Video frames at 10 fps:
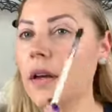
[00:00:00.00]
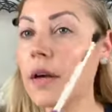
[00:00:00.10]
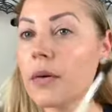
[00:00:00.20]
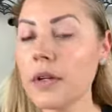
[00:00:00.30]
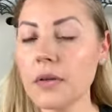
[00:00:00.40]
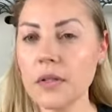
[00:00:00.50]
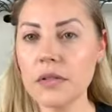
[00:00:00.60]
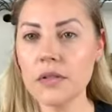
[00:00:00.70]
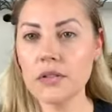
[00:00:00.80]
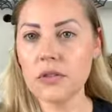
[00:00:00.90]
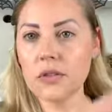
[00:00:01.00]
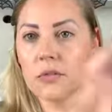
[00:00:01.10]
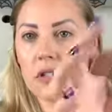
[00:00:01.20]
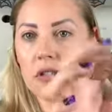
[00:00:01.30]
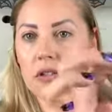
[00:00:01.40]
And what you wanna do is you wanna
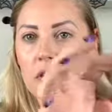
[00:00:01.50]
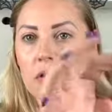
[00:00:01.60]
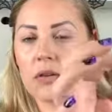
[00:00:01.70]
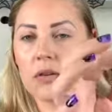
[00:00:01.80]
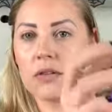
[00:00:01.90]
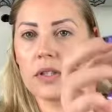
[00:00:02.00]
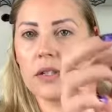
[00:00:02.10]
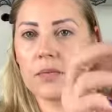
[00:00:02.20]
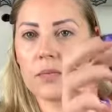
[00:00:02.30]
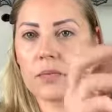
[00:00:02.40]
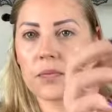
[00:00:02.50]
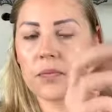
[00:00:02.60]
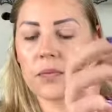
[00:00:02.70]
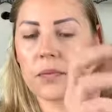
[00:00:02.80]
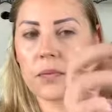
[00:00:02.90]
make sure that you're holding
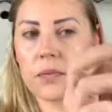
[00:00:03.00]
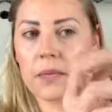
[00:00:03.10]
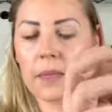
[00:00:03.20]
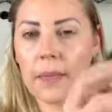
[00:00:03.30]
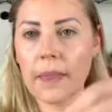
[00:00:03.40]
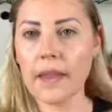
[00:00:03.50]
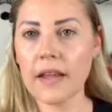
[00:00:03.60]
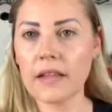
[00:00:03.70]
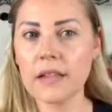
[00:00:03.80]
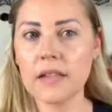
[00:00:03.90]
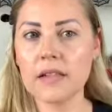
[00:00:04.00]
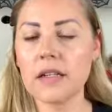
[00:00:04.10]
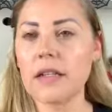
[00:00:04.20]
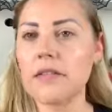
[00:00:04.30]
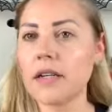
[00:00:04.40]
this
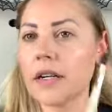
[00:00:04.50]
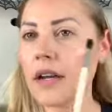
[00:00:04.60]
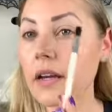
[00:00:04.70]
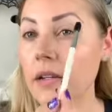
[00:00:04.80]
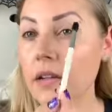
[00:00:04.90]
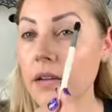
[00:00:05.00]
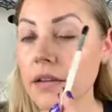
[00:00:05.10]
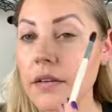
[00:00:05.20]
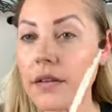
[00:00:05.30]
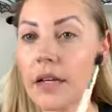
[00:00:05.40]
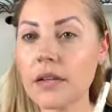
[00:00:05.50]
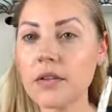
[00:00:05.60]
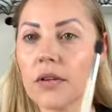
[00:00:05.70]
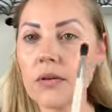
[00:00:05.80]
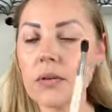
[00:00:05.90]
at the very end, okay? You
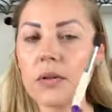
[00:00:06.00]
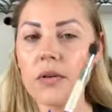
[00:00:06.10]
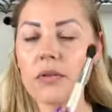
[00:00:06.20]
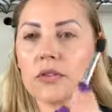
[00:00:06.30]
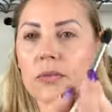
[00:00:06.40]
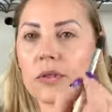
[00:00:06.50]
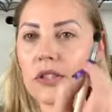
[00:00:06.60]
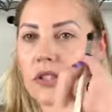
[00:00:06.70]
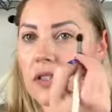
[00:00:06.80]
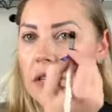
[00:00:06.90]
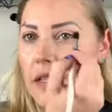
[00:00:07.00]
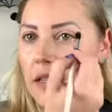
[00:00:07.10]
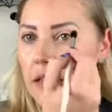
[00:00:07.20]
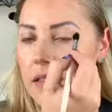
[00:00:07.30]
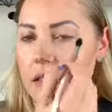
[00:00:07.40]
don't wanna hold your brushes like
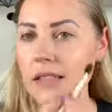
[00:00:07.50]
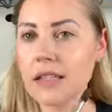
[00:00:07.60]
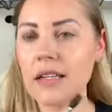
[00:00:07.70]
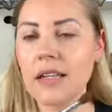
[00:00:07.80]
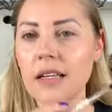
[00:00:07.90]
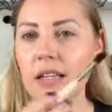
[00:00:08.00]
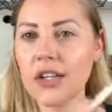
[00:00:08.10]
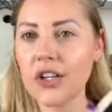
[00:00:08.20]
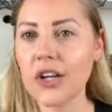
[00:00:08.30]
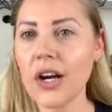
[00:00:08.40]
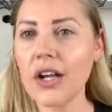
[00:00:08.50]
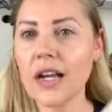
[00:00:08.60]
this. You're not